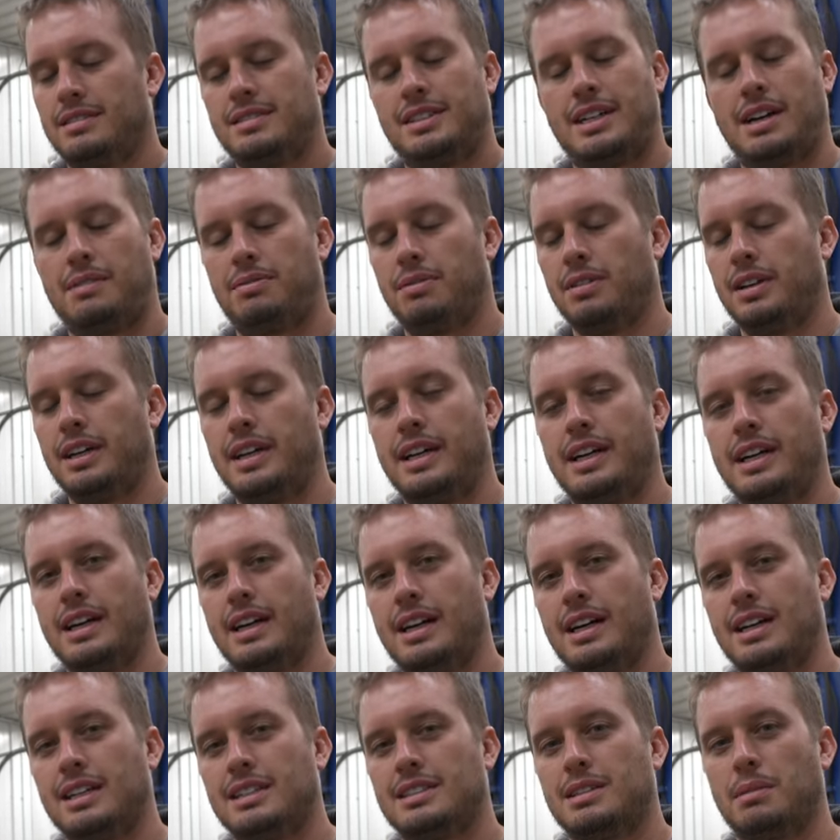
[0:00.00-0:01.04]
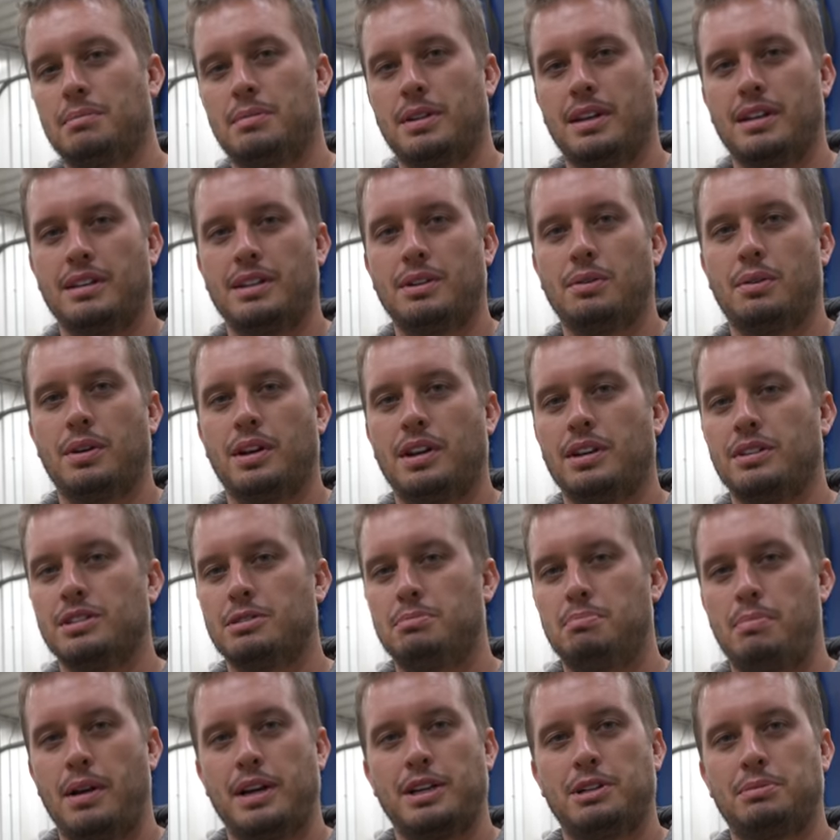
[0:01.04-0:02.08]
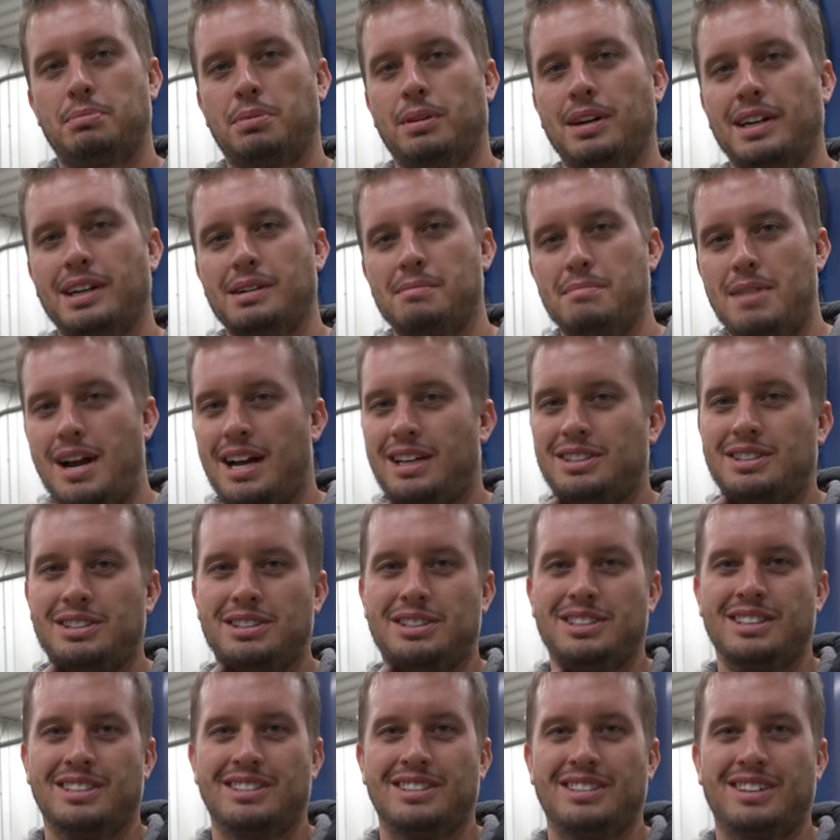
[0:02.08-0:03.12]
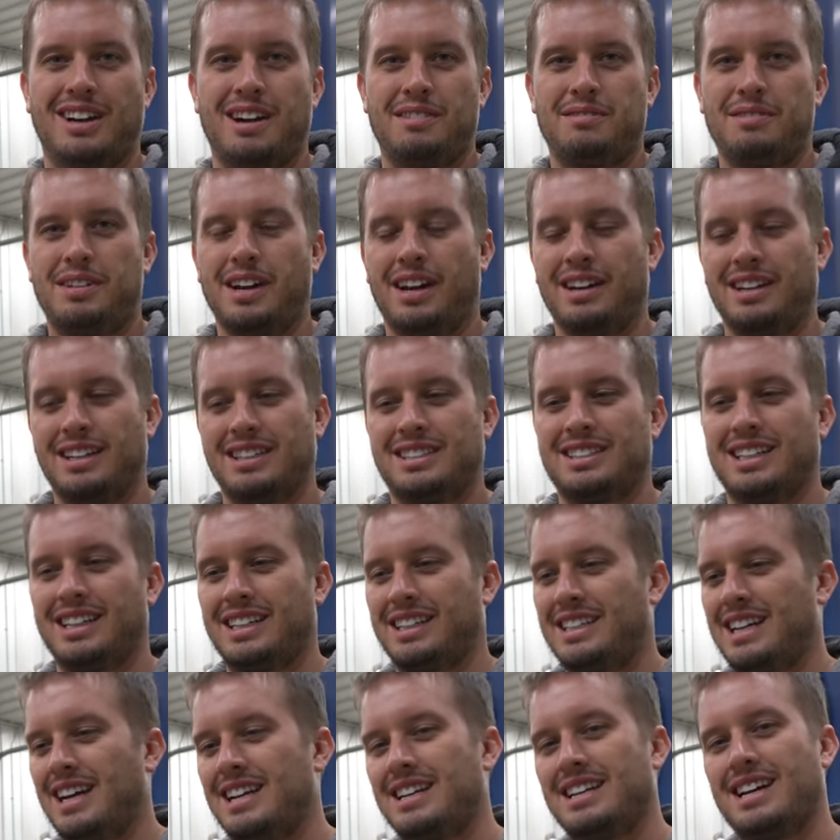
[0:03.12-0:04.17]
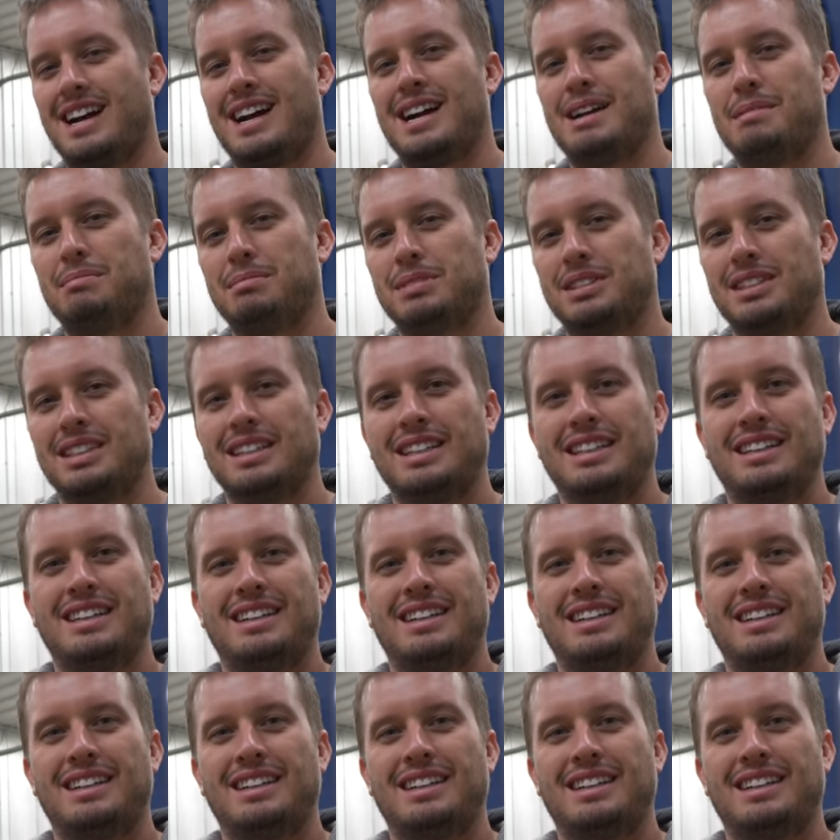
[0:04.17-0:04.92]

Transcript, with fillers: definitely uh, something you want to do is bench bleed a master cylinder. I've done this like 10 times